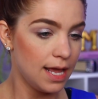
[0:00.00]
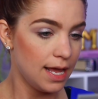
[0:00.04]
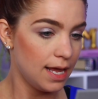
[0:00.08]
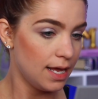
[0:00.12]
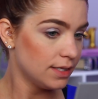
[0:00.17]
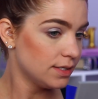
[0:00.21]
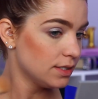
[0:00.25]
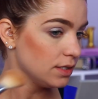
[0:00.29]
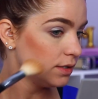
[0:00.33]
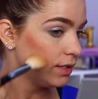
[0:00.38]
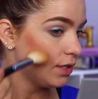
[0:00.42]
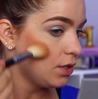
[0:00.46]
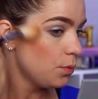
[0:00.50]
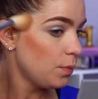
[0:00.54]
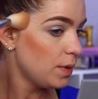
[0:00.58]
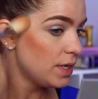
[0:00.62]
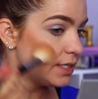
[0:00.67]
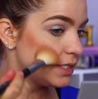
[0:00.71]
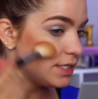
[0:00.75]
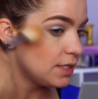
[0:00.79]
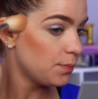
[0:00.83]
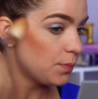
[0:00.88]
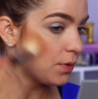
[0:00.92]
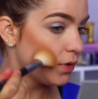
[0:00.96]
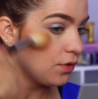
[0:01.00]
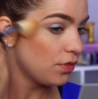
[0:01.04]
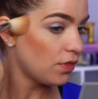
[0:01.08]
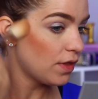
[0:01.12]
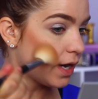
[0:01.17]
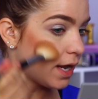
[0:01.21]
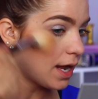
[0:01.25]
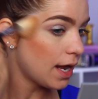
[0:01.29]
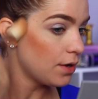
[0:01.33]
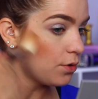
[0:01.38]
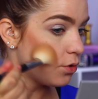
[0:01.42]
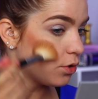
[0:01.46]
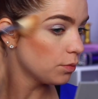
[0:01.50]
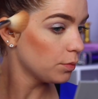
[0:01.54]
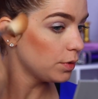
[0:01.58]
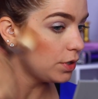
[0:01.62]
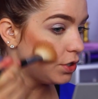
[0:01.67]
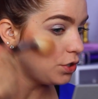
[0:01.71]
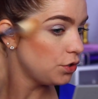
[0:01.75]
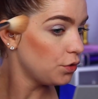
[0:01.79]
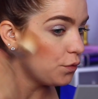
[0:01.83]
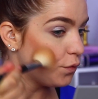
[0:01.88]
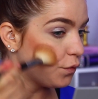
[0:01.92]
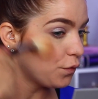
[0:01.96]
It's a little bit deeper than I normally
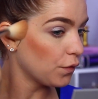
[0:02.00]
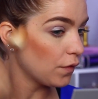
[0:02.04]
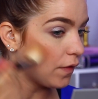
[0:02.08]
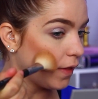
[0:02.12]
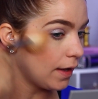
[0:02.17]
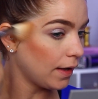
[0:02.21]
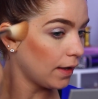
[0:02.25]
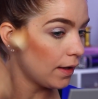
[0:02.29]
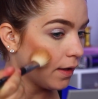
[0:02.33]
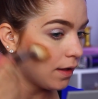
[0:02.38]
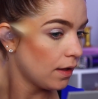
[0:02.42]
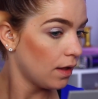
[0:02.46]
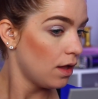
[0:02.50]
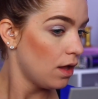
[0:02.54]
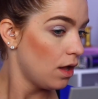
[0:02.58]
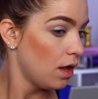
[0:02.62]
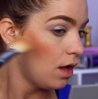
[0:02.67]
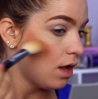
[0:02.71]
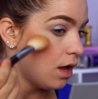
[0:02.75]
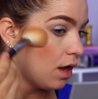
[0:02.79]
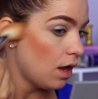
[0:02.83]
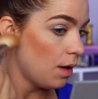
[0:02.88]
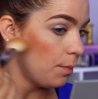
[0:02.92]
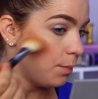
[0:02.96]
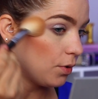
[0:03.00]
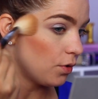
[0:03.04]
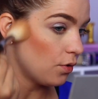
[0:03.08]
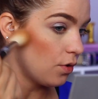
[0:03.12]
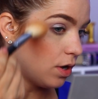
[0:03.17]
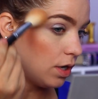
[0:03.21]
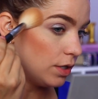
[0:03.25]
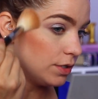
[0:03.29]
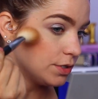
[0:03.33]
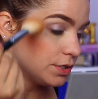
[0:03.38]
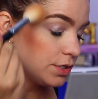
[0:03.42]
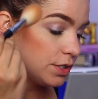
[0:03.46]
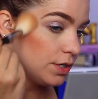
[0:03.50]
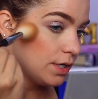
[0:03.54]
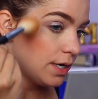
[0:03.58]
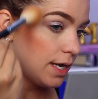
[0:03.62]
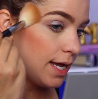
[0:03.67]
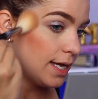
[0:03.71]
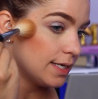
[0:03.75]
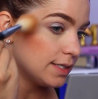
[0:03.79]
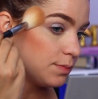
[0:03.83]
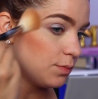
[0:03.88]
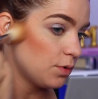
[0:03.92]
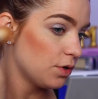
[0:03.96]
do for like a bronzer. It
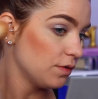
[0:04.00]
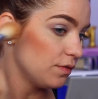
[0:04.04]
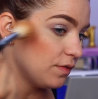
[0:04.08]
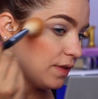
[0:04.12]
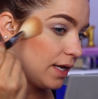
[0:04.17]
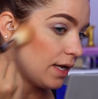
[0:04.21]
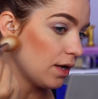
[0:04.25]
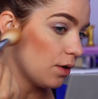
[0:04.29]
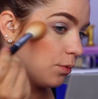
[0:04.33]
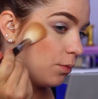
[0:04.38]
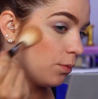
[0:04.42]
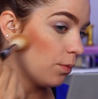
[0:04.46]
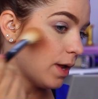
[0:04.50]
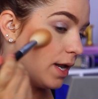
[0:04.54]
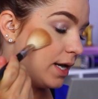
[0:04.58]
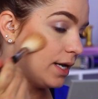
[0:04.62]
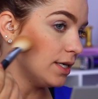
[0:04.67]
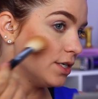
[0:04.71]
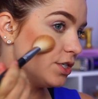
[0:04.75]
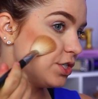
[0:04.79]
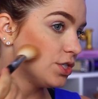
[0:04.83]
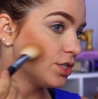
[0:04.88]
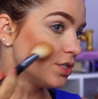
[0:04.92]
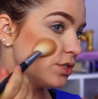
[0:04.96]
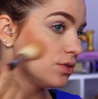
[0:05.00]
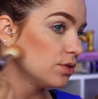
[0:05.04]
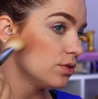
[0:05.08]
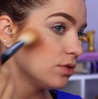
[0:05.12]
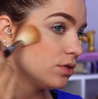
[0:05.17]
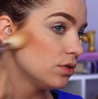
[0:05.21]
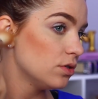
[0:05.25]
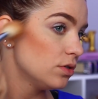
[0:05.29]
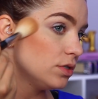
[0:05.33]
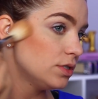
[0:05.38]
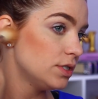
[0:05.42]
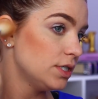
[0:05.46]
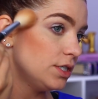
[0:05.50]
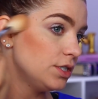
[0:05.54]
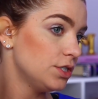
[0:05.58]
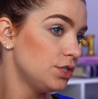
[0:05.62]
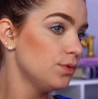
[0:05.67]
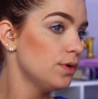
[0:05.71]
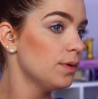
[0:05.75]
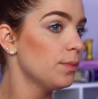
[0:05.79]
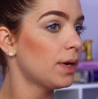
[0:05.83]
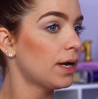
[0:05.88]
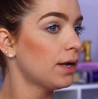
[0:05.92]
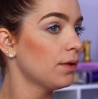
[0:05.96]
has more of like a reddish tint to
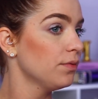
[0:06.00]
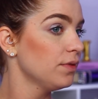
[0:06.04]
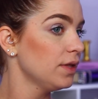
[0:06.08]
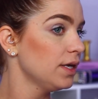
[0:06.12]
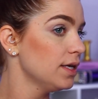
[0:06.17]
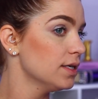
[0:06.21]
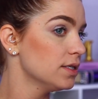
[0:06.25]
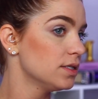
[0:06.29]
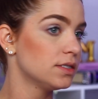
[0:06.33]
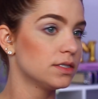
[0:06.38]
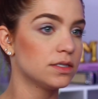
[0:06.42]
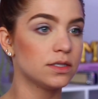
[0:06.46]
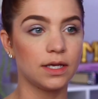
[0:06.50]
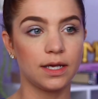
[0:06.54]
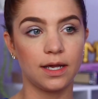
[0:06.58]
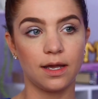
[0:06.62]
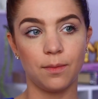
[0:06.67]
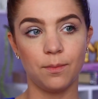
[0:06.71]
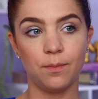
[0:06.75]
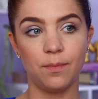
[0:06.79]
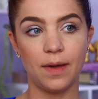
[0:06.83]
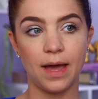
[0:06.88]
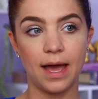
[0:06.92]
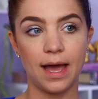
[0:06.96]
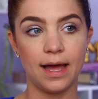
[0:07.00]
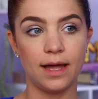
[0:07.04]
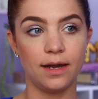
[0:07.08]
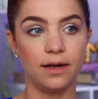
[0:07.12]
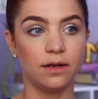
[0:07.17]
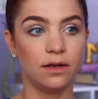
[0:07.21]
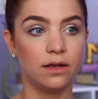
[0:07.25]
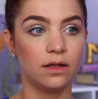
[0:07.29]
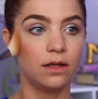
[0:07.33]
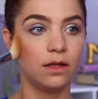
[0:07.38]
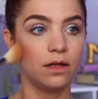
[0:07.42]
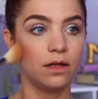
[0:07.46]
it, but I don't think it's like a bad